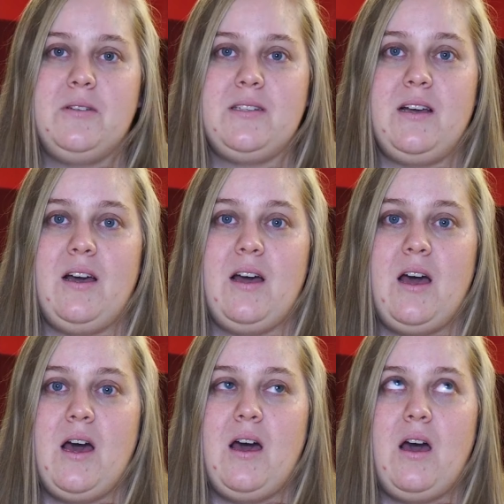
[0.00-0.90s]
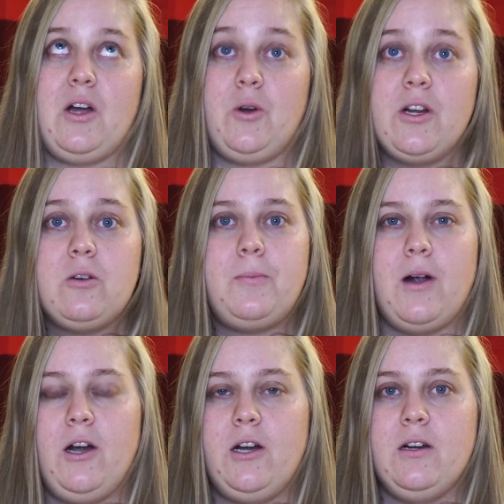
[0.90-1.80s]
was a critical
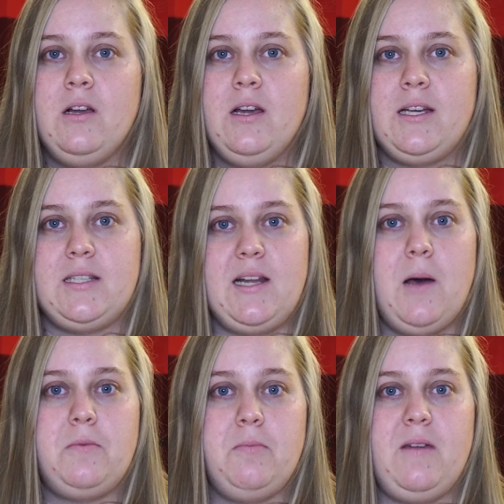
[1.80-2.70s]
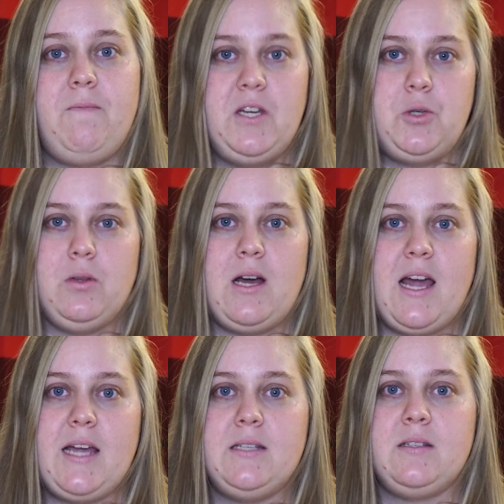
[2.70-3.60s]
part because it helped me
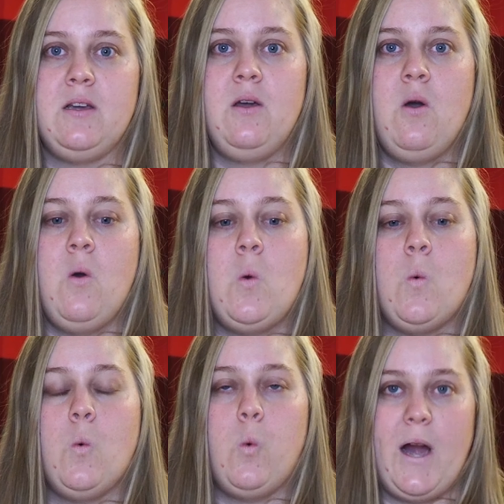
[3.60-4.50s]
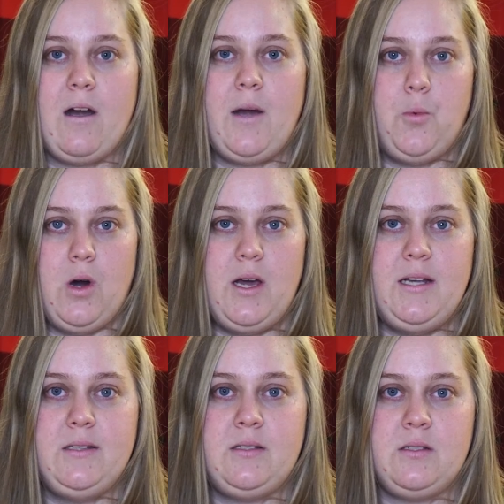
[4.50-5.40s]
visualize where I
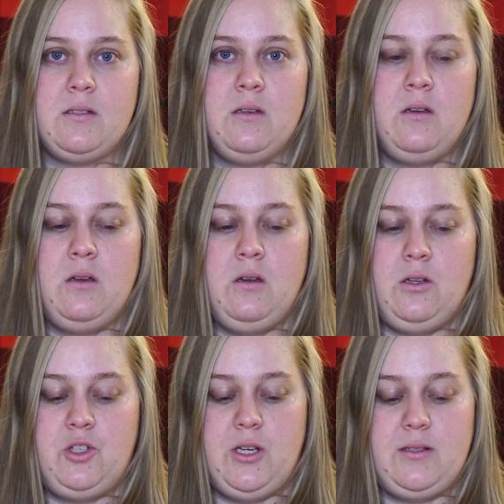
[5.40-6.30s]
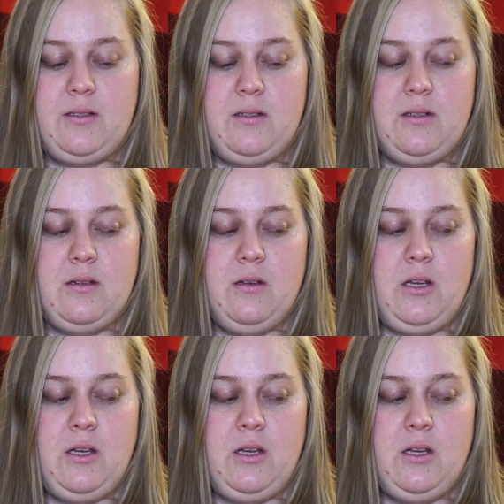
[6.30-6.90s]
was, just,